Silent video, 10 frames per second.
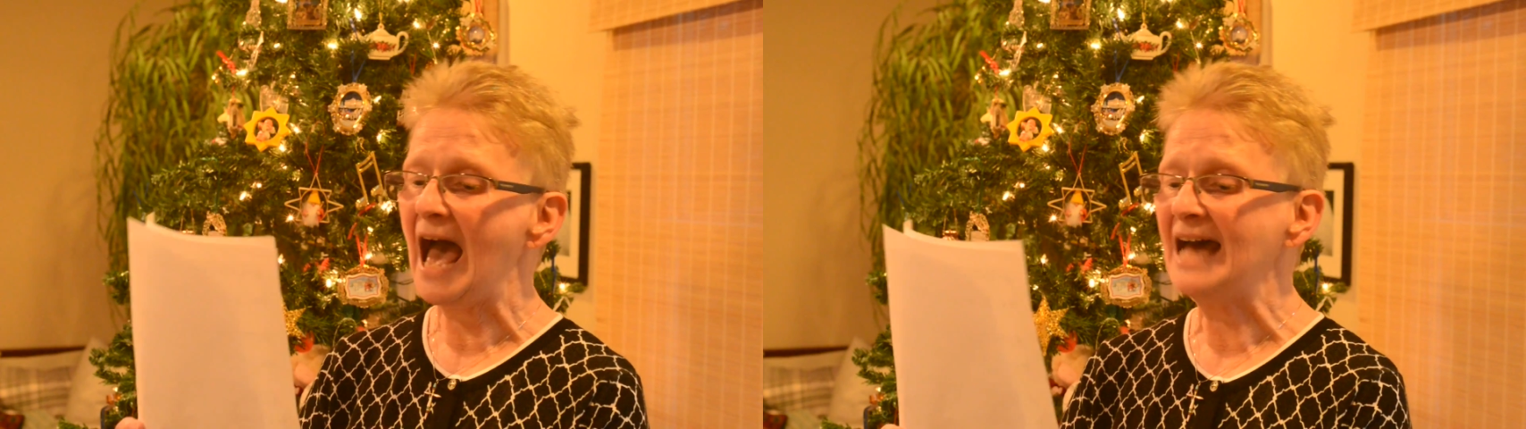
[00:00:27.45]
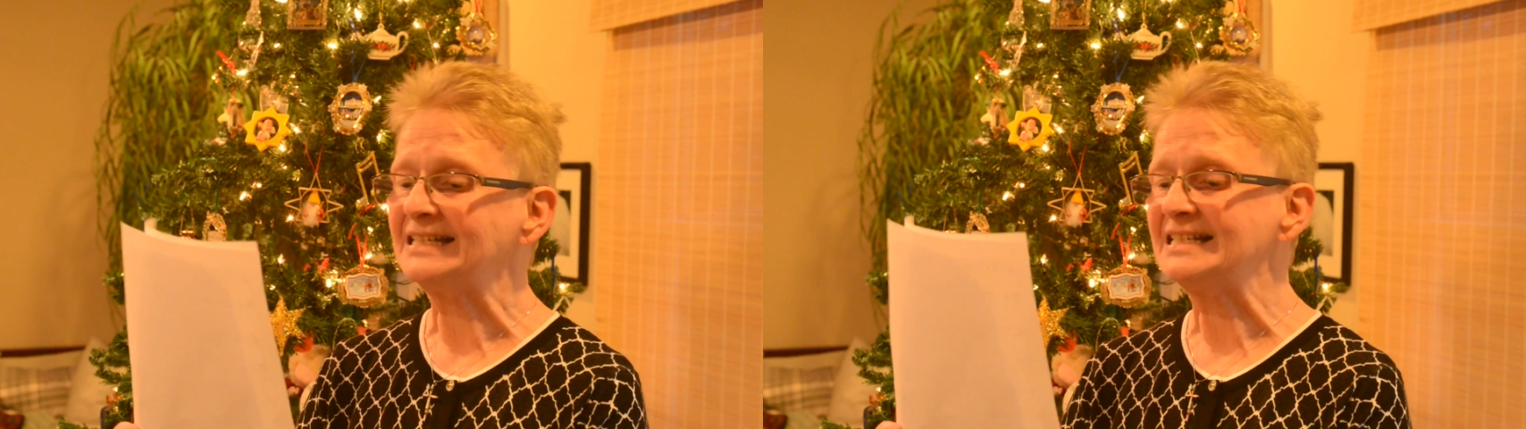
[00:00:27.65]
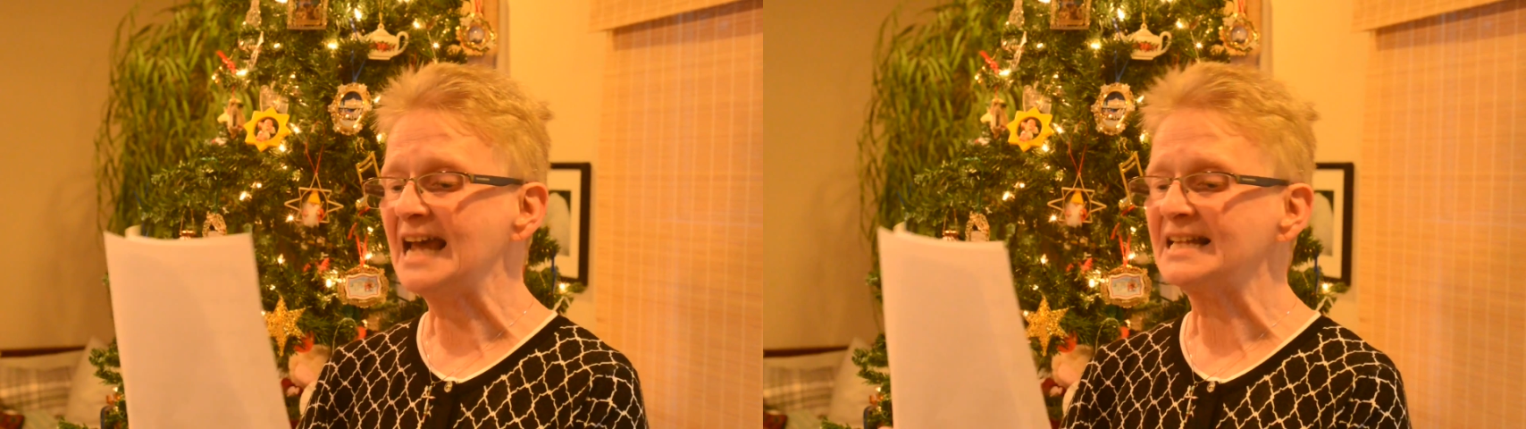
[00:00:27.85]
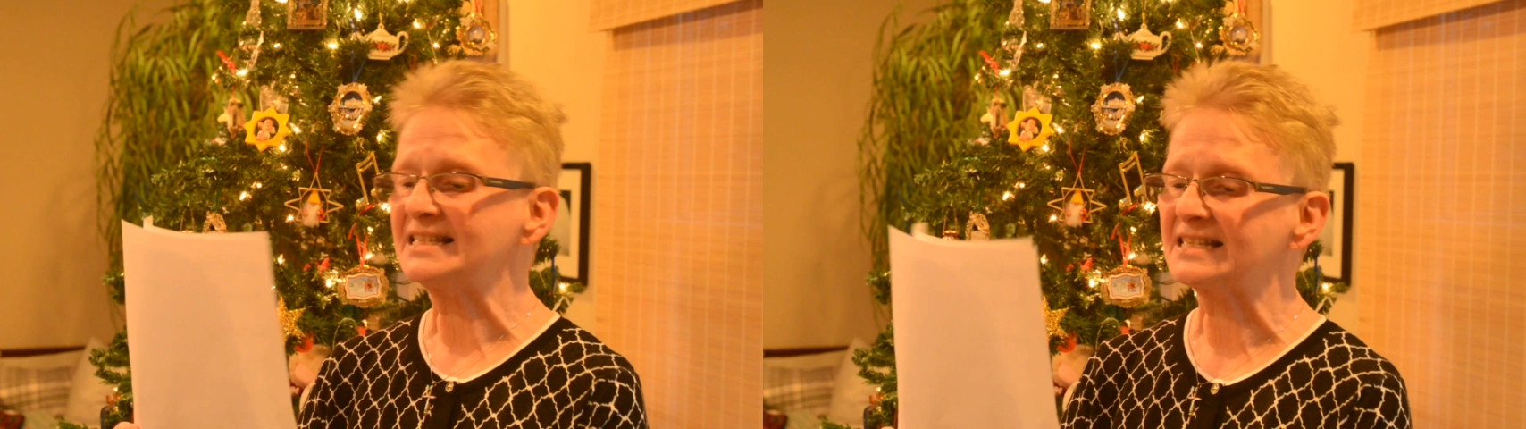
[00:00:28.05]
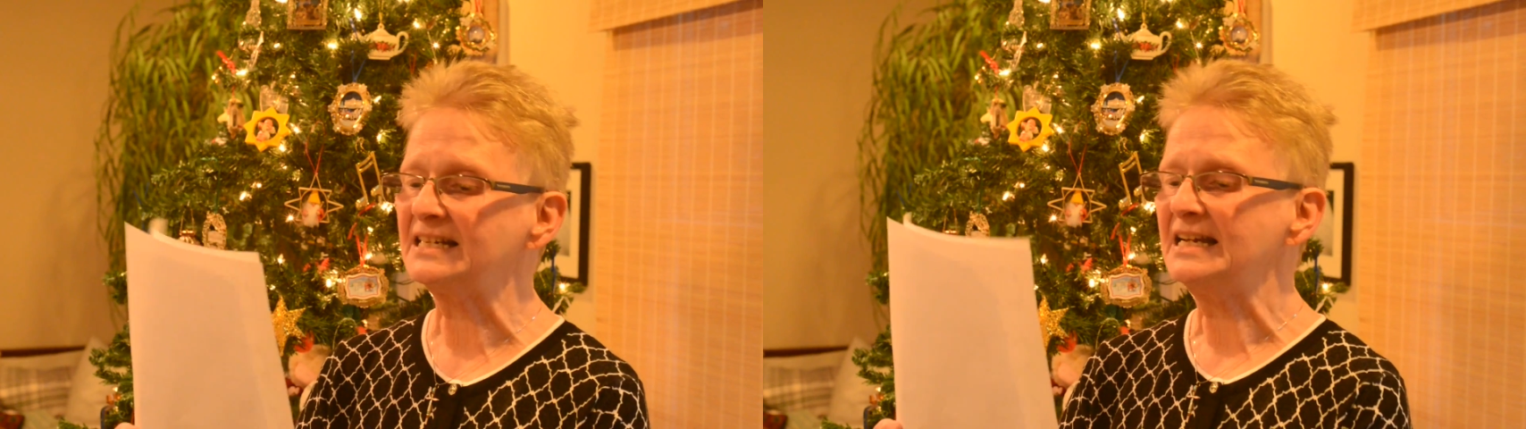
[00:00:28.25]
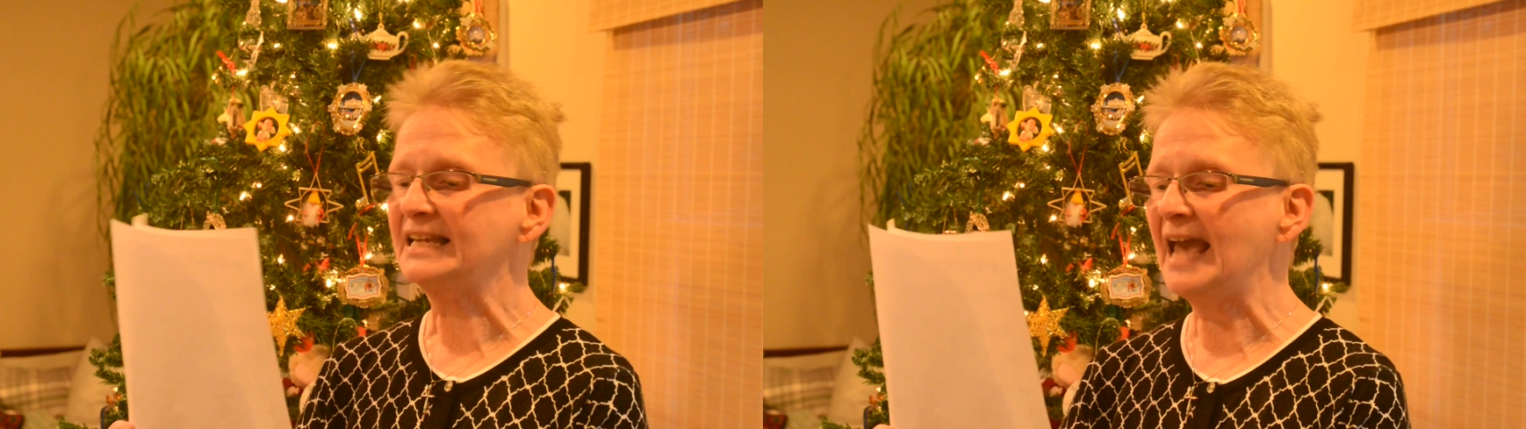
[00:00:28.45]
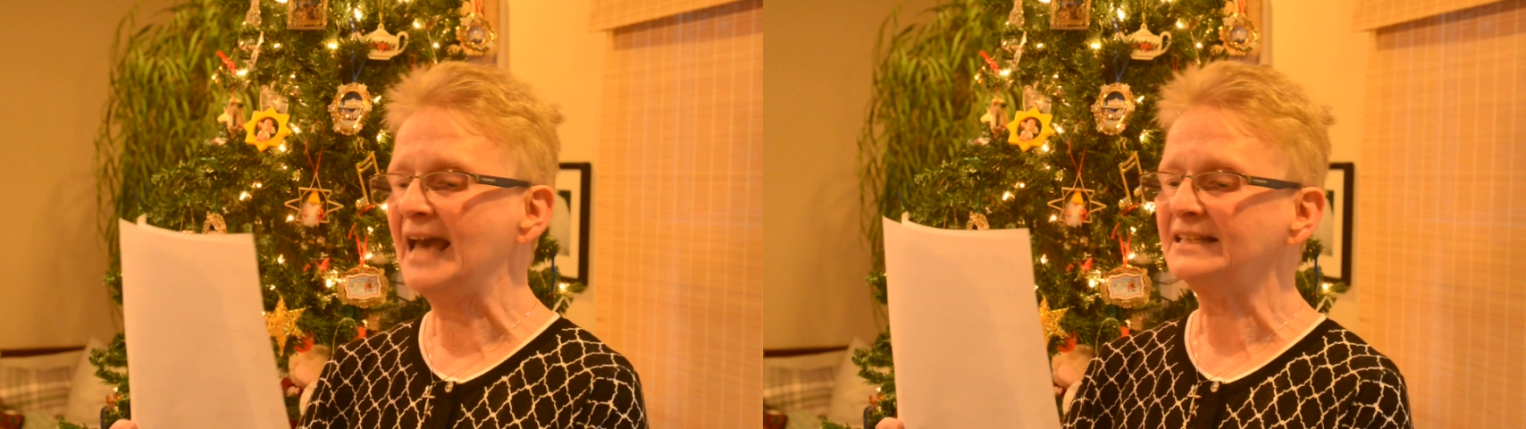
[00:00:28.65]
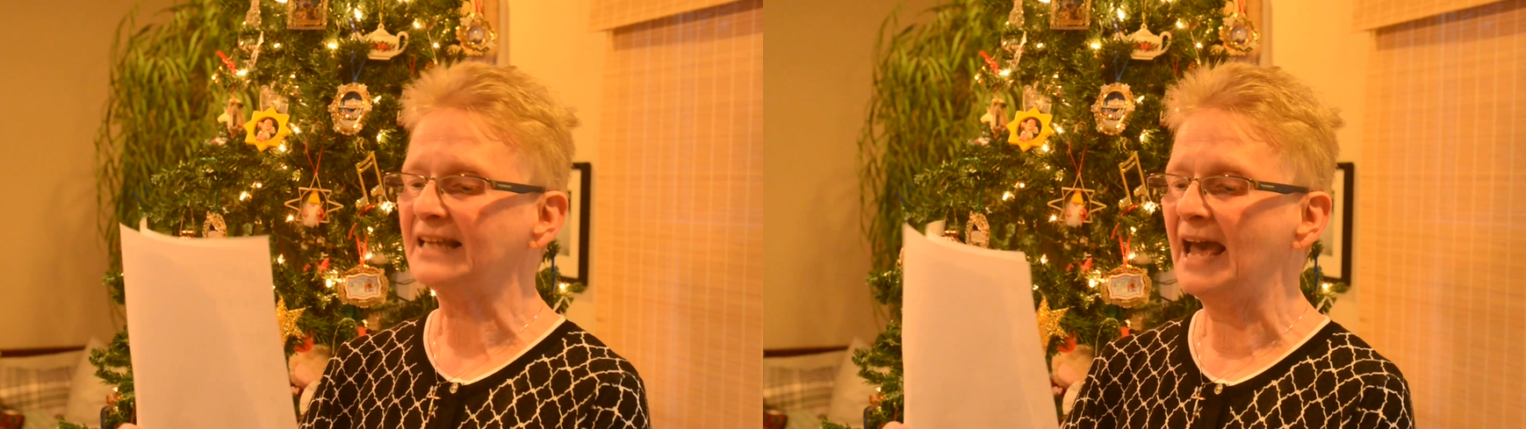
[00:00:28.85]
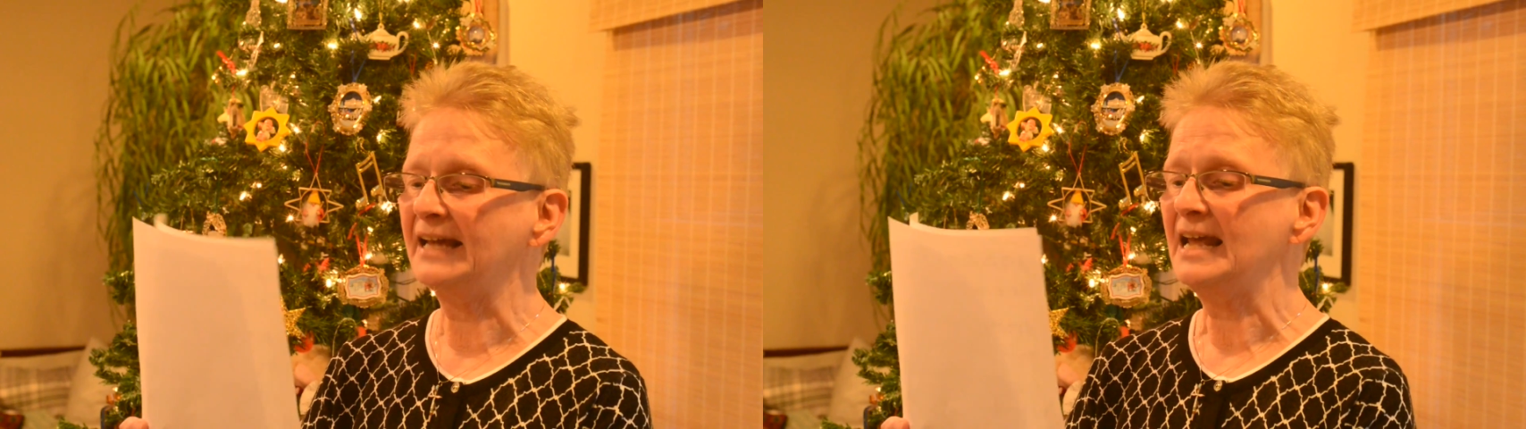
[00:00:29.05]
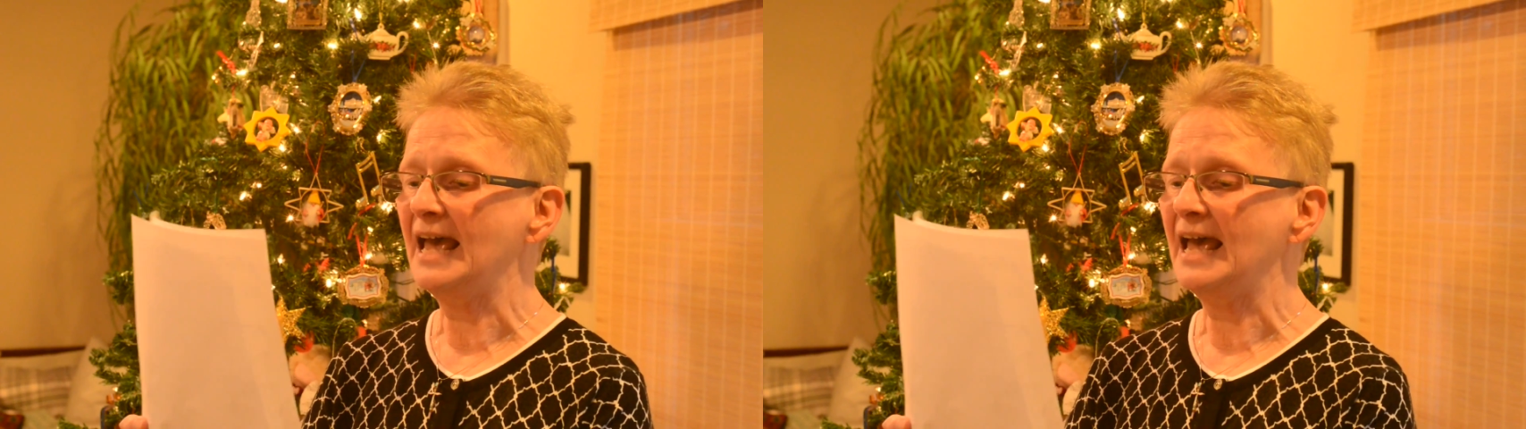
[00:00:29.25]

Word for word: and dance the can-can,